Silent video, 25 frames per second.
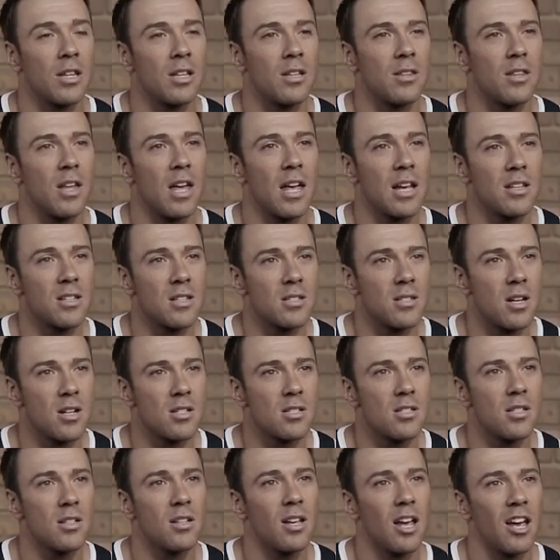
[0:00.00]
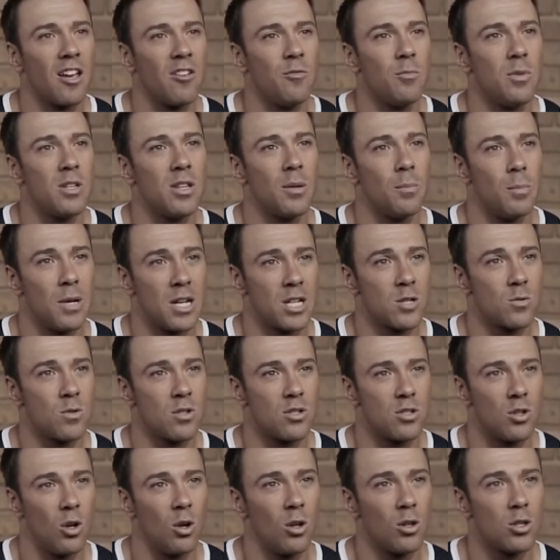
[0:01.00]
Okay, the, the, exercises that gave me the best
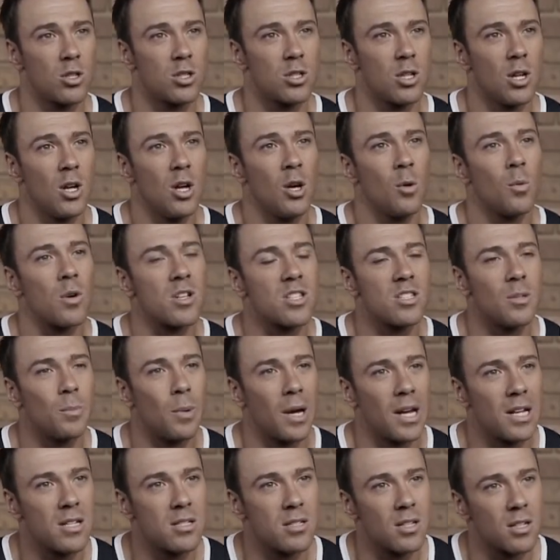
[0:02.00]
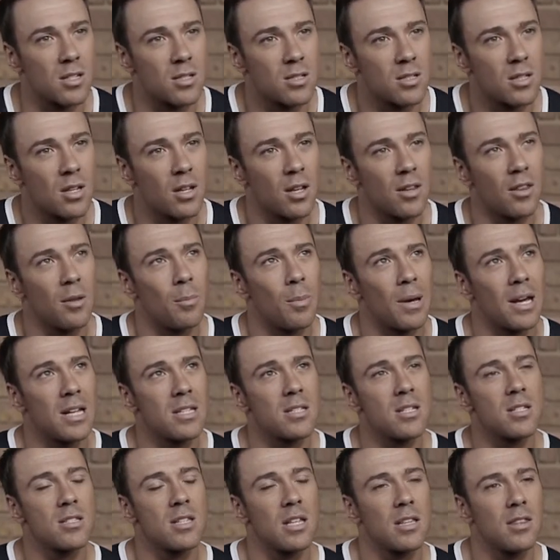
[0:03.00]
results was the basics. The
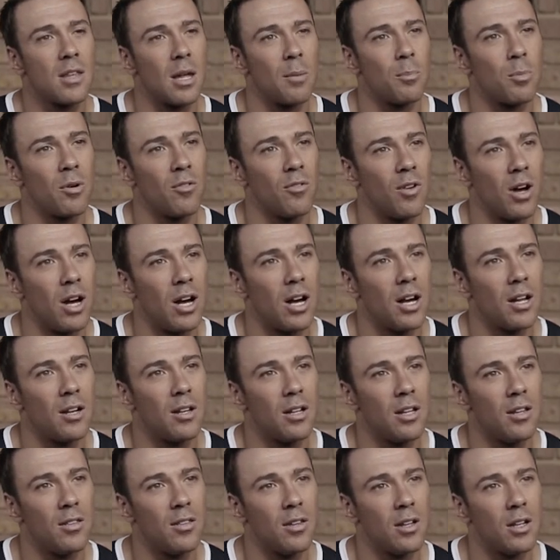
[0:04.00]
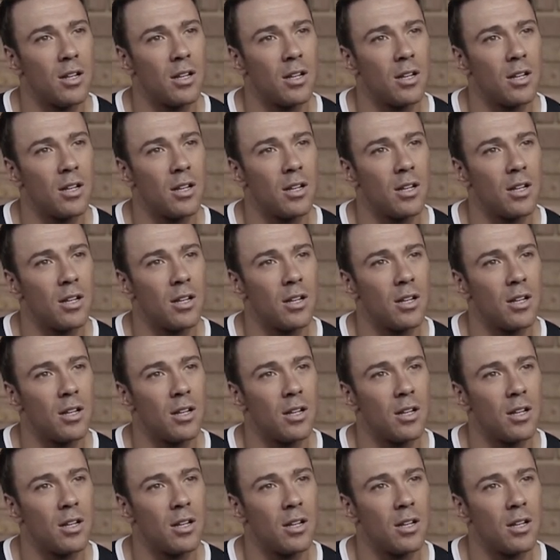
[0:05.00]
basics that they provide in